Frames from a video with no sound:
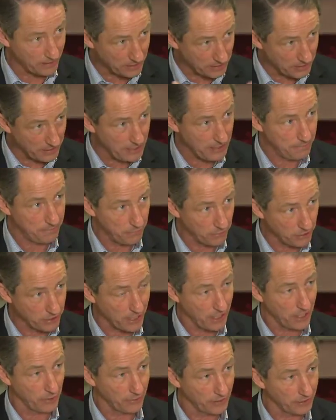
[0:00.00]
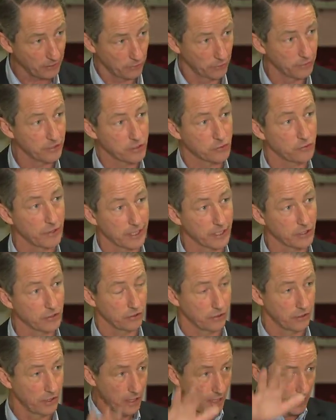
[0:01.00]
deeper down into the
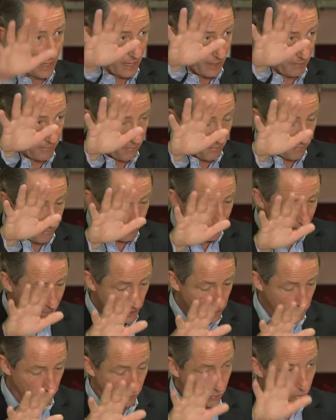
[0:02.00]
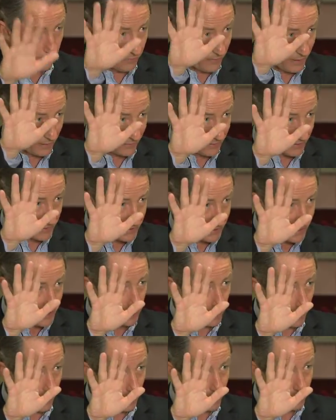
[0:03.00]
structure and make sure that this
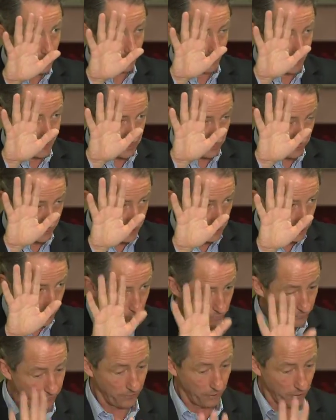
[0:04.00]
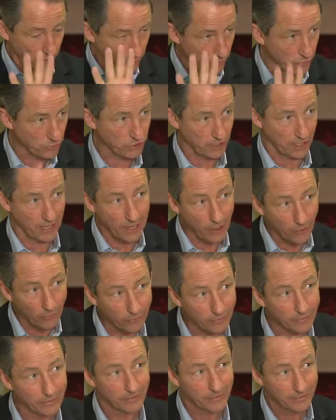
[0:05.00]
task-based principles follow
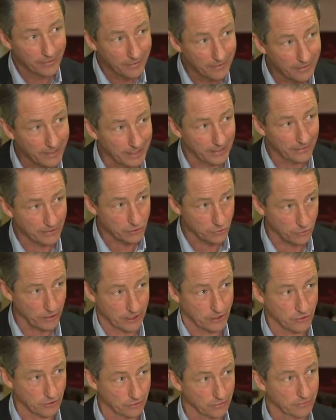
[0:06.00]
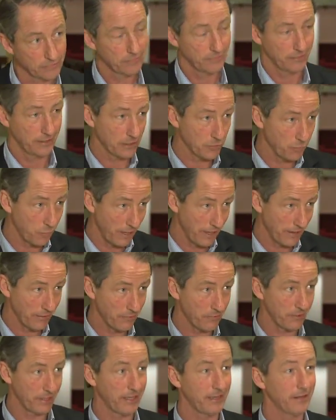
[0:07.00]
down in the structure. That's one
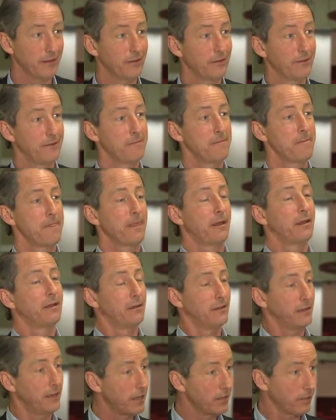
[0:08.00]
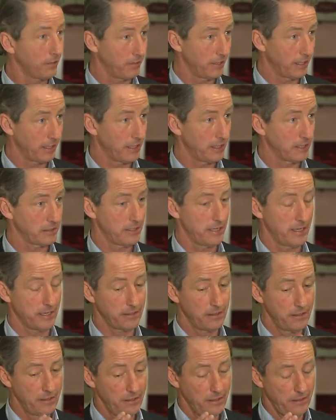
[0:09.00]
thing. The other thing is that
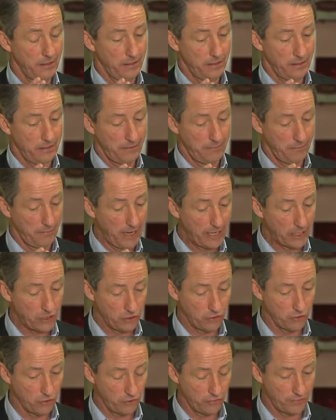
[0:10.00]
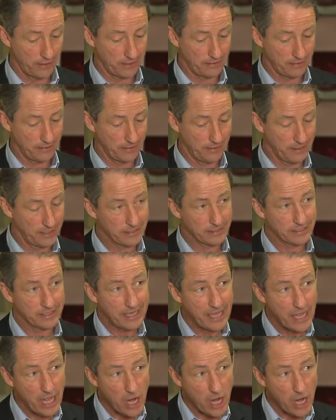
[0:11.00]
make sure that this